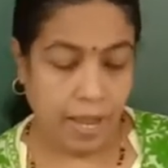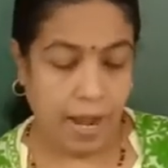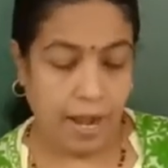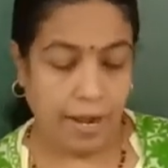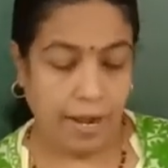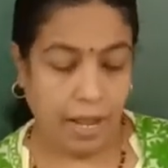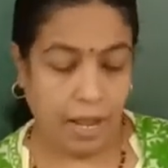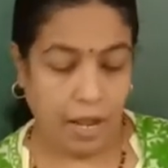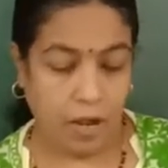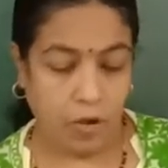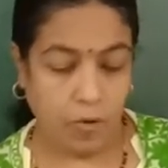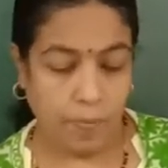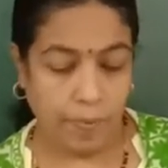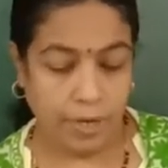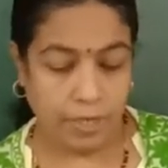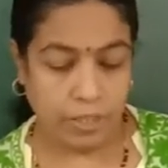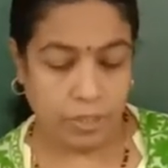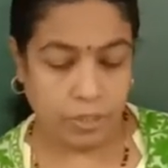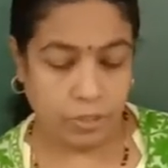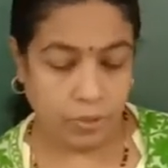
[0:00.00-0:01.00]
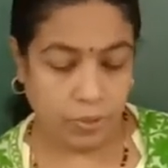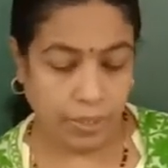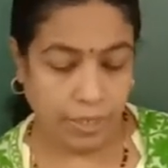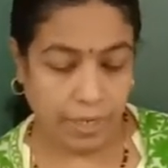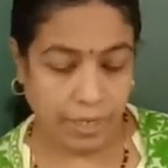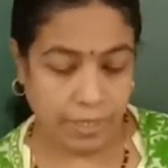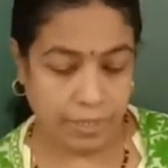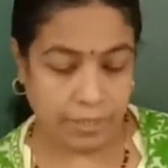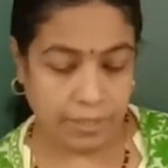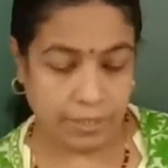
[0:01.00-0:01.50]
And how much should
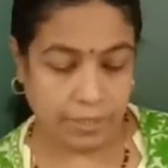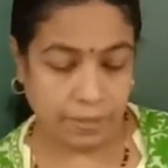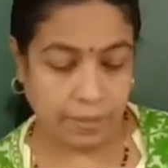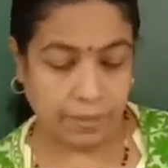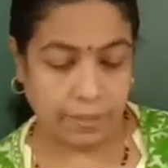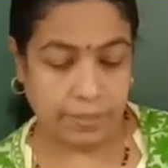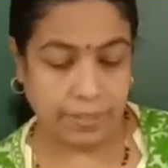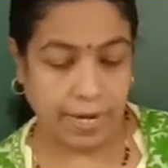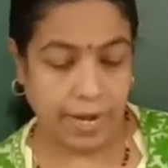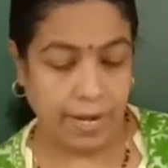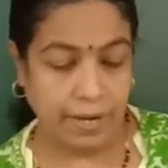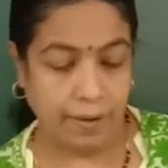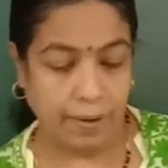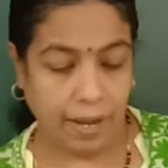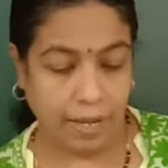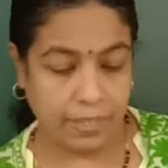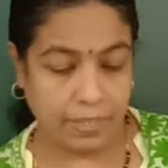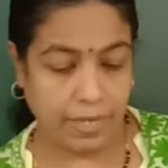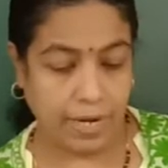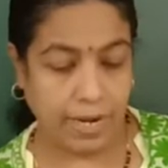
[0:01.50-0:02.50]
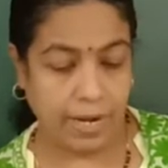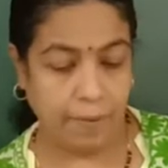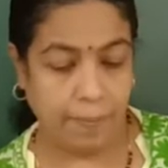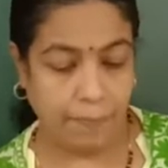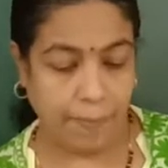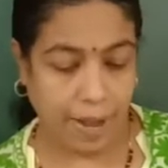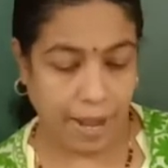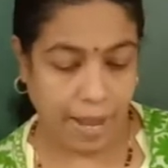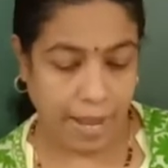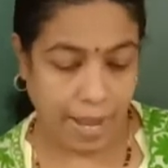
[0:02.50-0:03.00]
he set aside
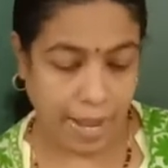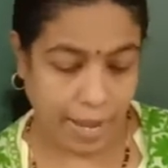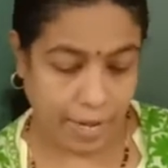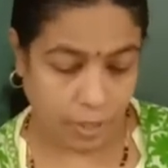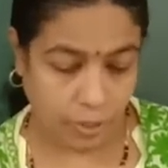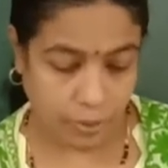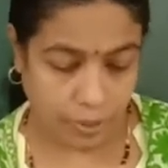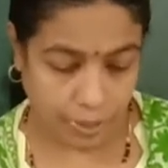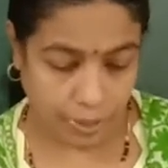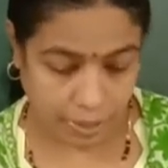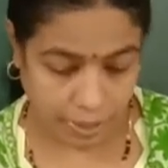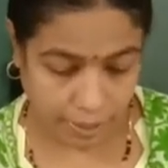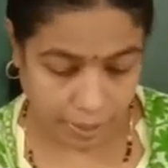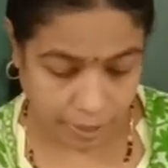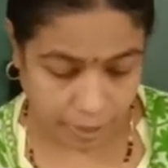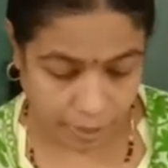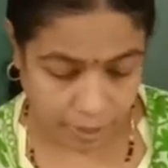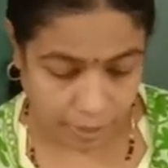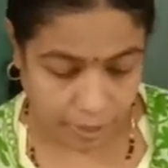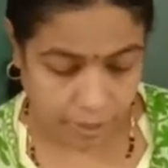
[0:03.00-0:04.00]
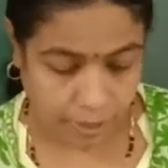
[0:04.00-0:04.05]
biannually?